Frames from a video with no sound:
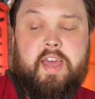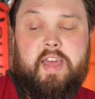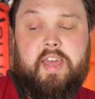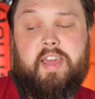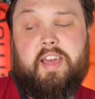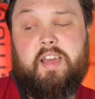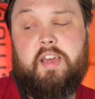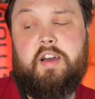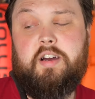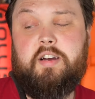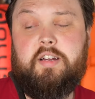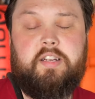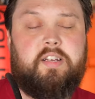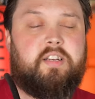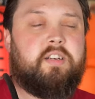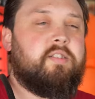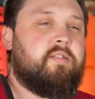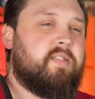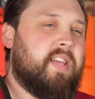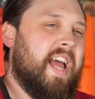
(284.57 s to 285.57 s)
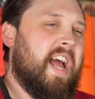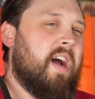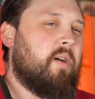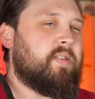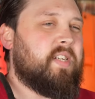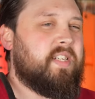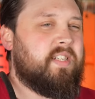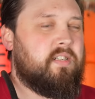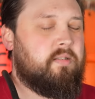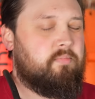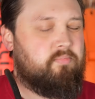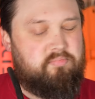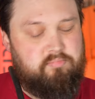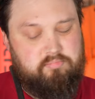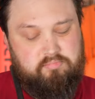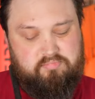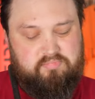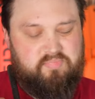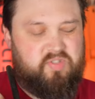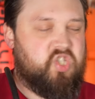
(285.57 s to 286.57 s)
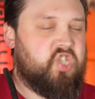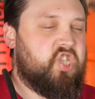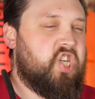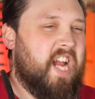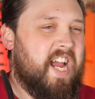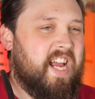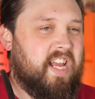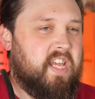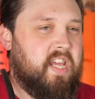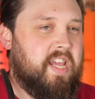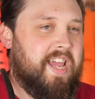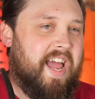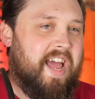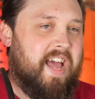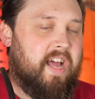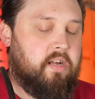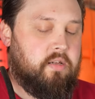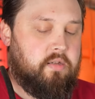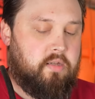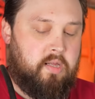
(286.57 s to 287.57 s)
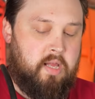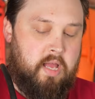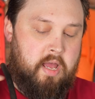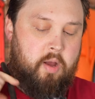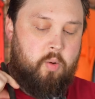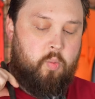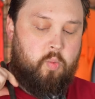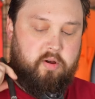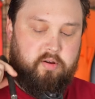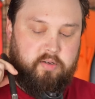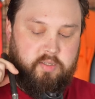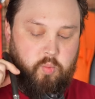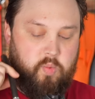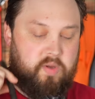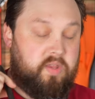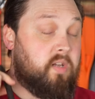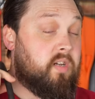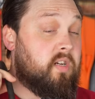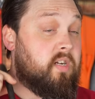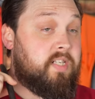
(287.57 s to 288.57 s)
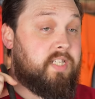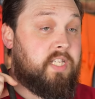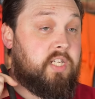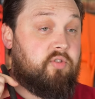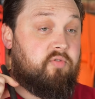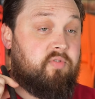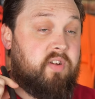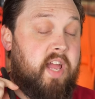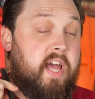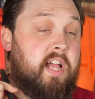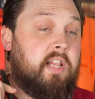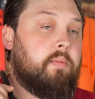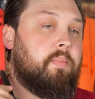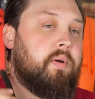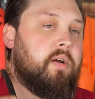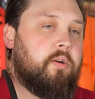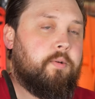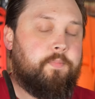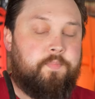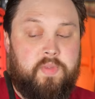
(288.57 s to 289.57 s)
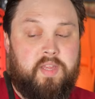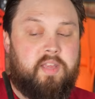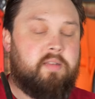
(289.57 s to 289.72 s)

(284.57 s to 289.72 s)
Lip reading: it kind of goes out at a janky angle, whereas with a 90 degree elbow,